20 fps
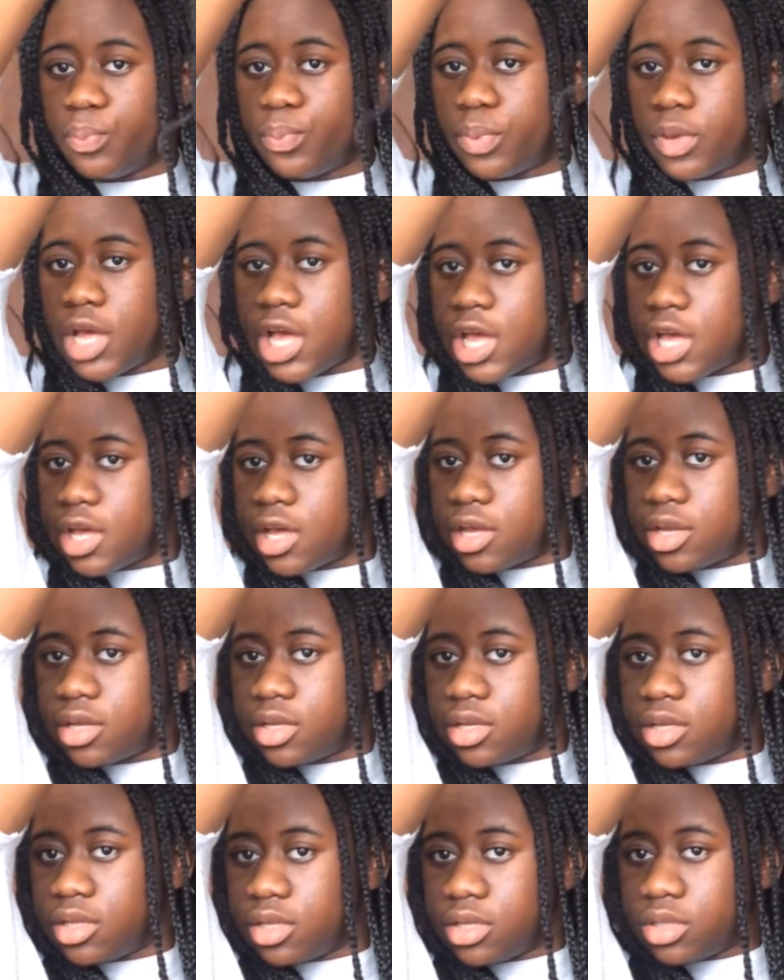but
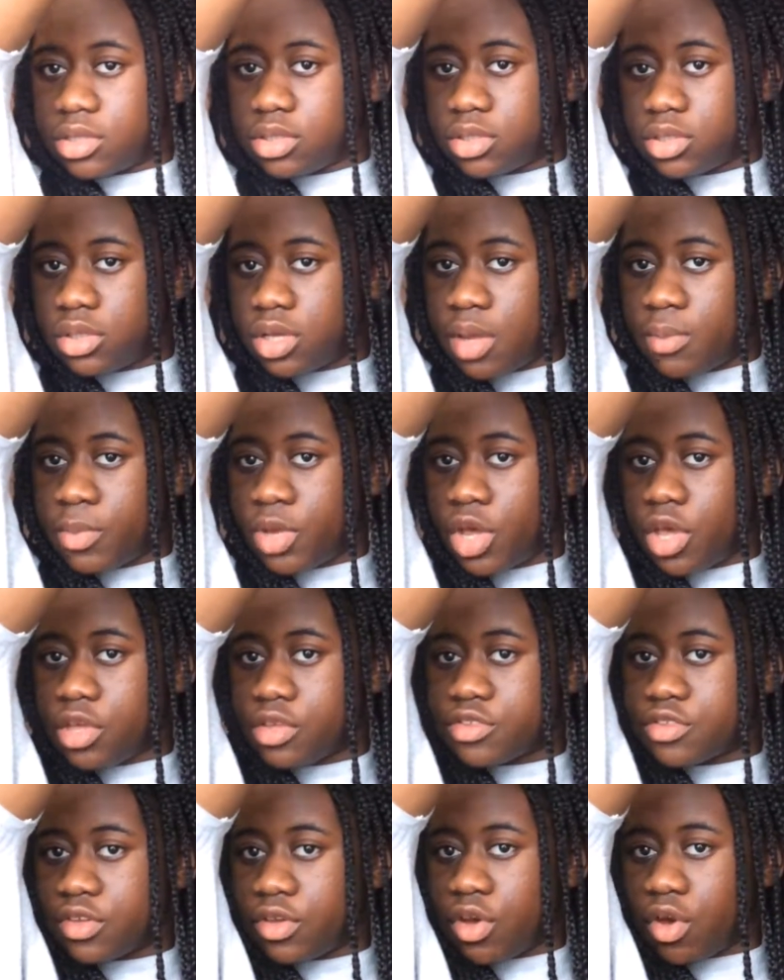I'm
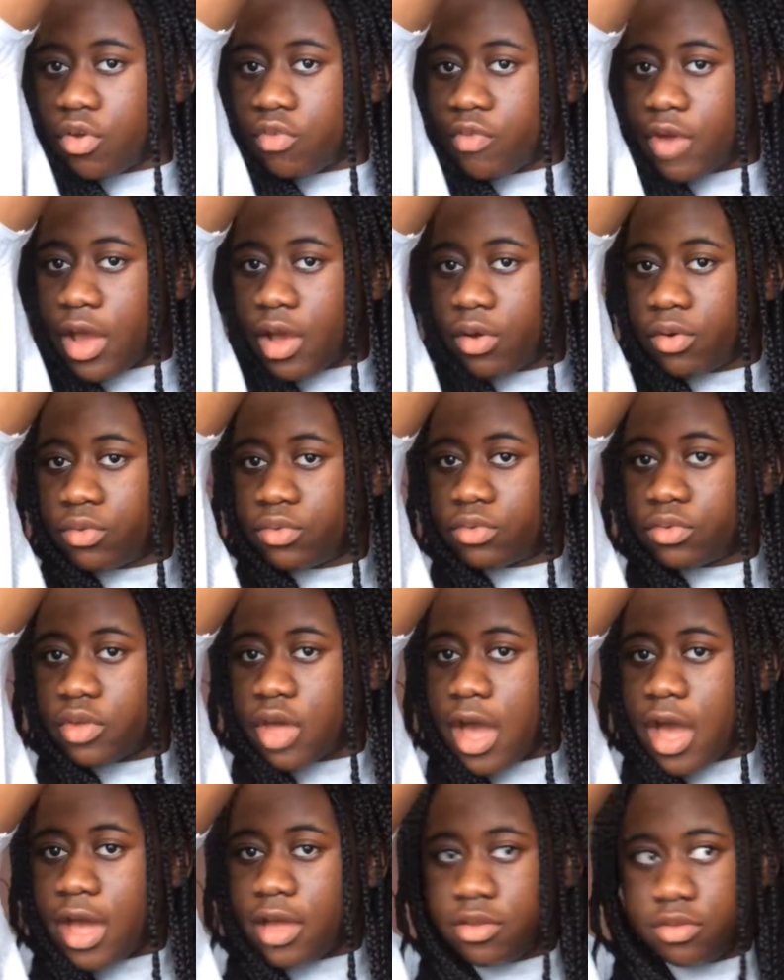going to go around
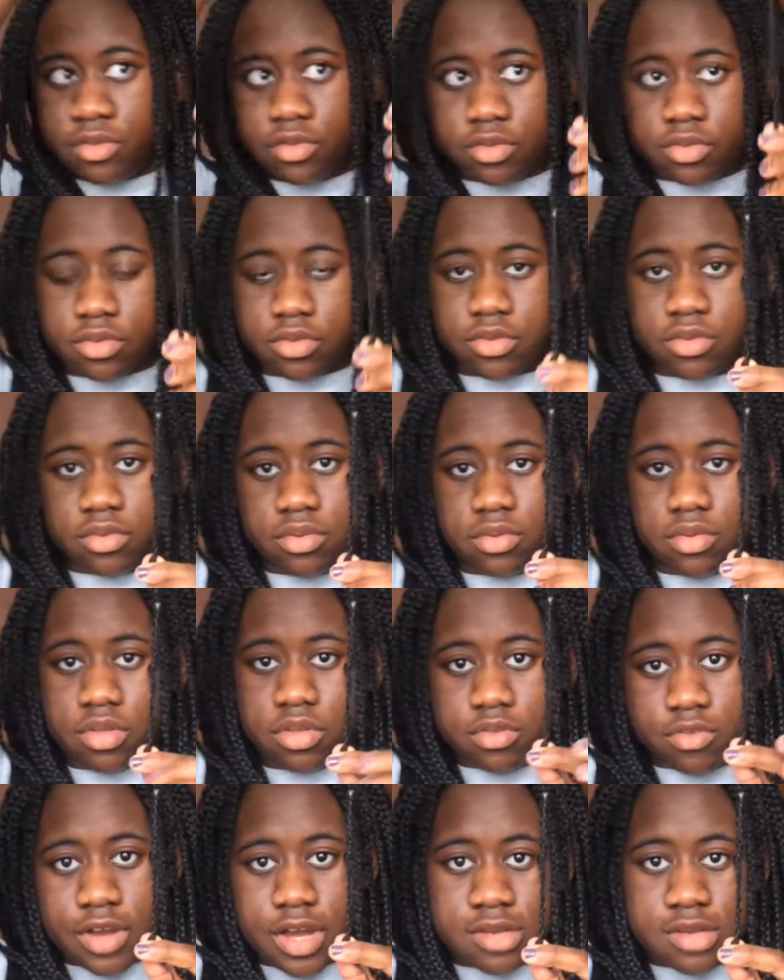and do the